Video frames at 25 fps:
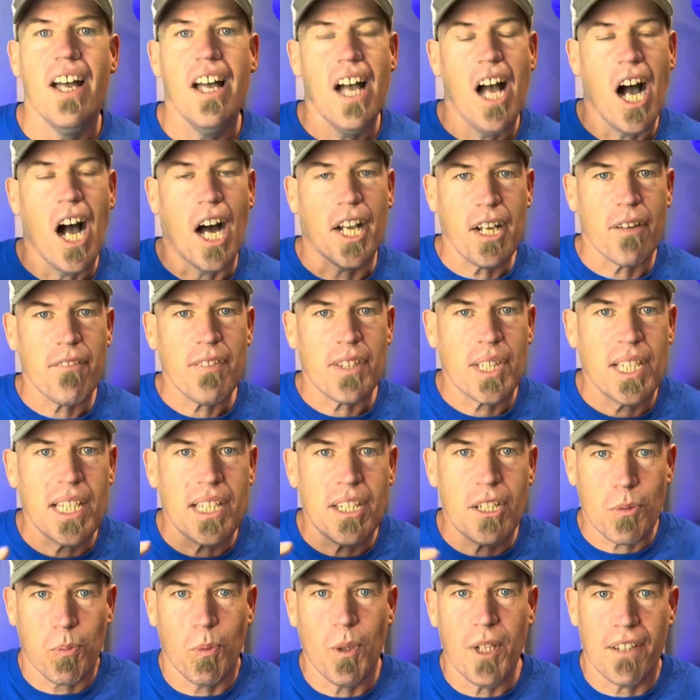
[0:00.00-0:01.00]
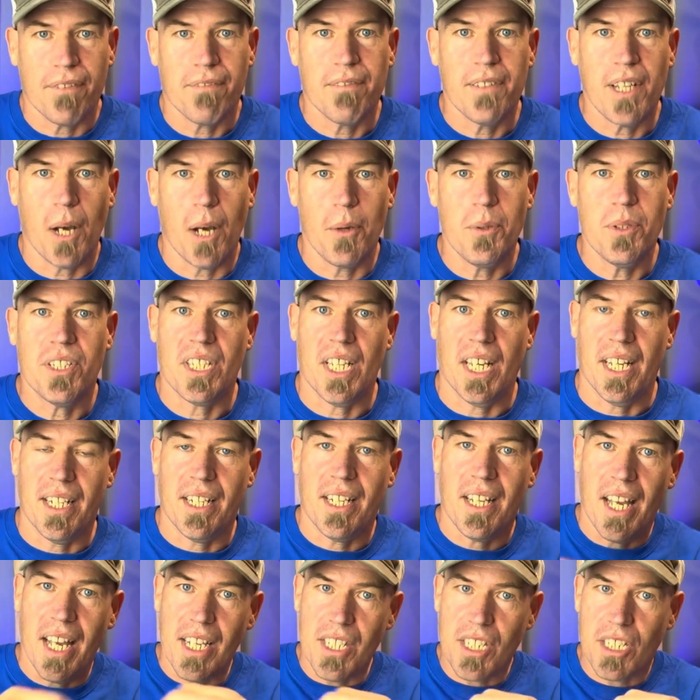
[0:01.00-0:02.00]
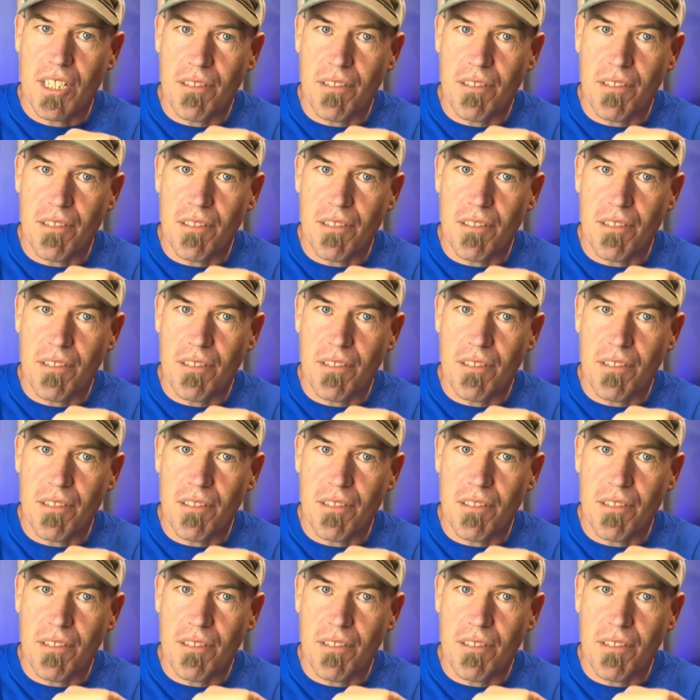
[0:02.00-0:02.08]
Another thing that's worth noting is the